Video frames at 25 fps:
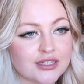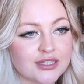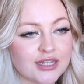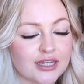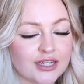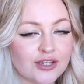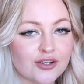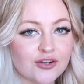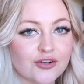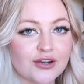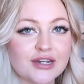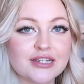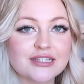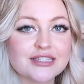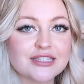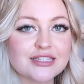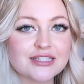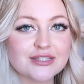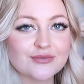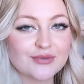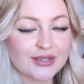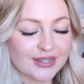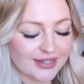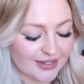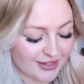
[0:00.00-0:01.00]
like crazy
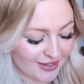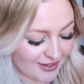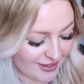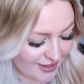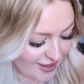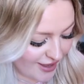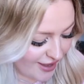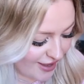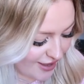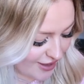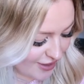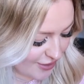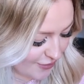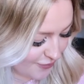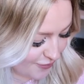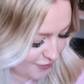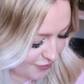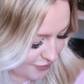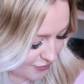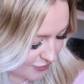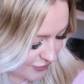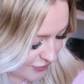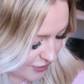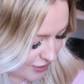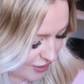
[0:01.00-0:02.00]
to me.
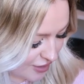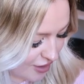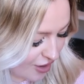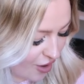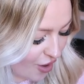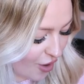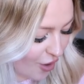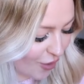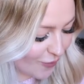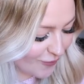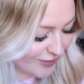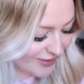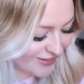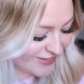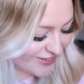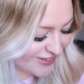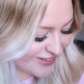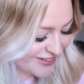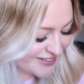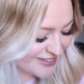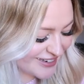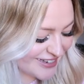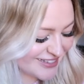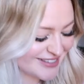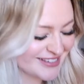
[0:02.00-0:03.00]
Oh my
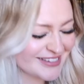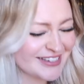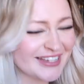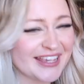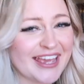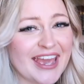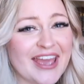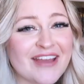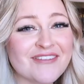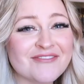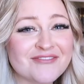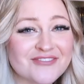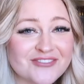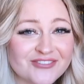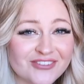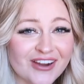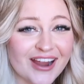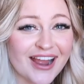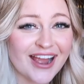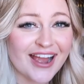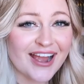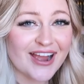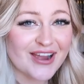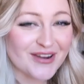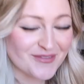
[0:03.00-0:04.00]
god, it's gift
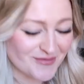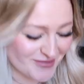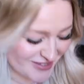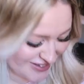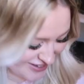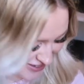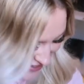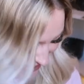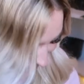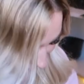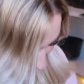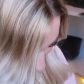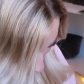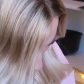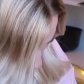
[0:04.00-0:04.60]
wrapped.